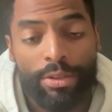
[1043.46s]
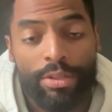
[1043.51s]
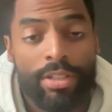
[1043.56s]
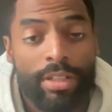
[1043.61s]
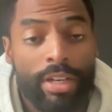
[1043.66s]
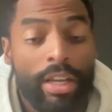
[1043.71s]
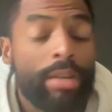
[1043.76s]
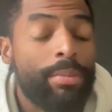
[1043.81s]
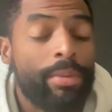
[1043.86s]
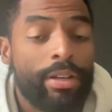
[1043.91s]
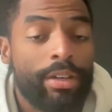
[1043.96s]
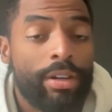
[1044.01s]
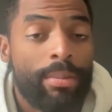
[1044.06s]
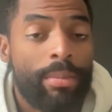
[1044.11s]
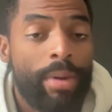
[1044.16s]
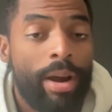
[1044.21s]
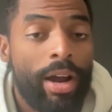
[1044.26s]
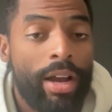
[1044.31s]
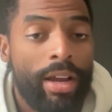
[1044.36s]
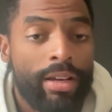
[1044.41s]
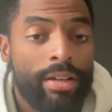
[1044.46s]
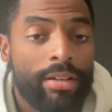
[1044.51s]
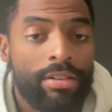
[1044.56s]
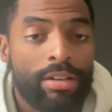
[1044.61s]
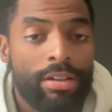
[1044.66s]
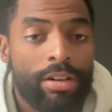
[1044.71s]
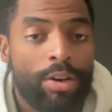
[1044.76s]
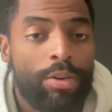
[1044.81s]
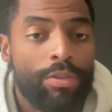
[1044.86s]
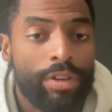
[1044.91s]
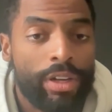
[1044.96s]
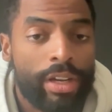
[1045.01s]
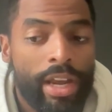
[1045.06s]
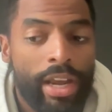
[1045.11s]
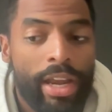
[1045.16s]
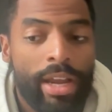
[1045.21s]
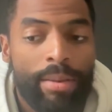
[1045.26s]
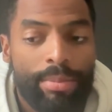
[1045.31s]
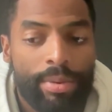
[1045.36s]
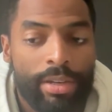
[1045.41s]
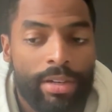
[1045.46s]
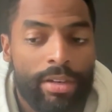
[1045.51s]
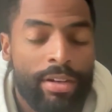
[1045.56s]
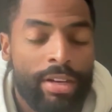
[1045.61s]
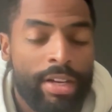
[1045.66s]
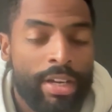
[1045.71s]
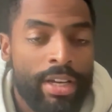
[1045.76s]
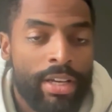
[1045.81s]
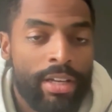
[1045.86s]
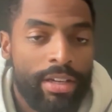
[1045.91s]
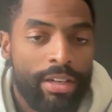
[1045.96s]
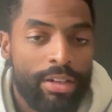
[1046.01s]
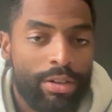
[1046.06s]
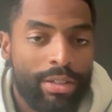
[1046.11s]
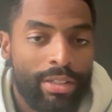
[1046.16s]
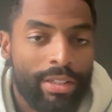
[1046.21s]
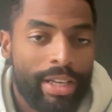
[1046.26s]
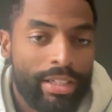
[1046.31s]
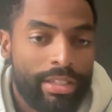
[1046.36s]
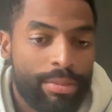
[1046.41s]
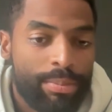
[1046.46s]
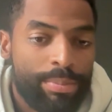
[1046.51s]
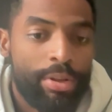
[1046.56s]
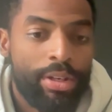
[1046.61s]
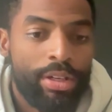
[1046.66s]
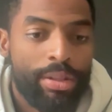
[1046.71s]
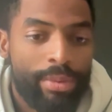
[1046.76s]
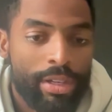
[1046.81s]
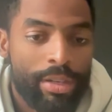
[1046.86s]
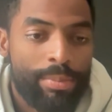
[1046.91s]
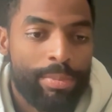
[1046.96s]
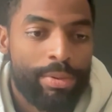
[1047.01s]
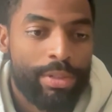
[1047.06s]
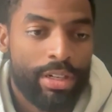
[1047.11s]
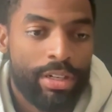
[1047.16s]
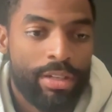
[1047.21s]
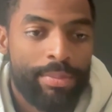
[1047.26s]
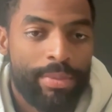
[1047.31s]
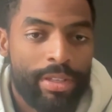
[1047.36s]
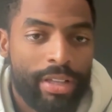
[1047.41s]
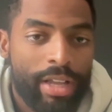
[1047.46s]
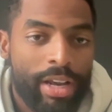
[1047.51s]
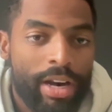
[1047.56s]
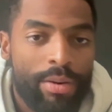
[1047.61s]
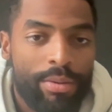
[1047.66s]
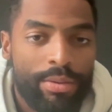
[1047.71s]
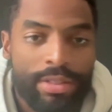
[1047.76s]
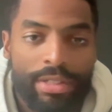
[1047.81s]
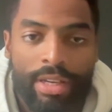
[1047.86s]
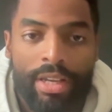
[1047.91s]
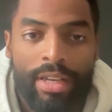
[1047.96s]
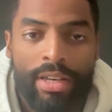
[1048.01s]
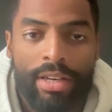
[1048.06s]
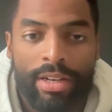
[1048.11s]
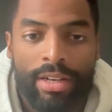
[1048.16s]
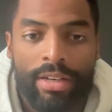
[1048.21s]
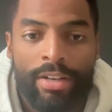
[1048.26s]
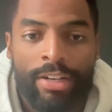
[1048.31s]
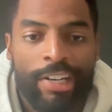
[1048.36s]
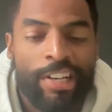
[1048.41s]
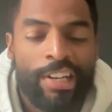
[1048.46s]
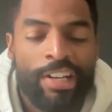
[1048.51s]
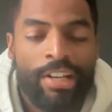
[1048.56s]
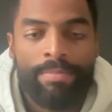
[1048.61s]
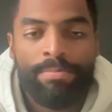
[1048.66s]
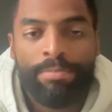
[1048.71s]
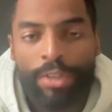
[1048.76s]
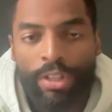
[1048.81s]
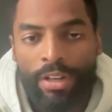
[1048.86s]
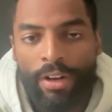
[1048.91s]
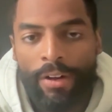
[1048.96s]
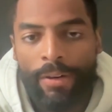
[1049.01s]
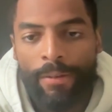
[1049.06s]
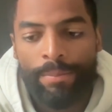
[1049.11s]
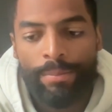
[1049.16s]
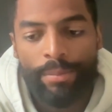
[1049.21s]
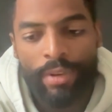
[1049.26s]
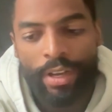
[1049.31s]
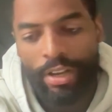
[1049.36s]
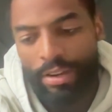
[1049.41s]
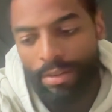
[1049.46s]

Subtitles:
stigma in their mind over camp, and it led to putting in a predicament that I was in. And you know,